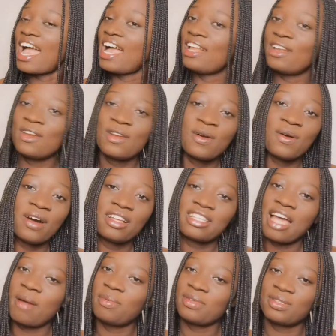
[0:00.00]
I don't know what
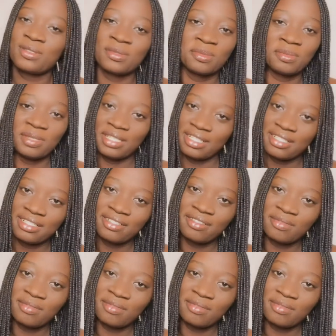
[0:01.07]
happened to me.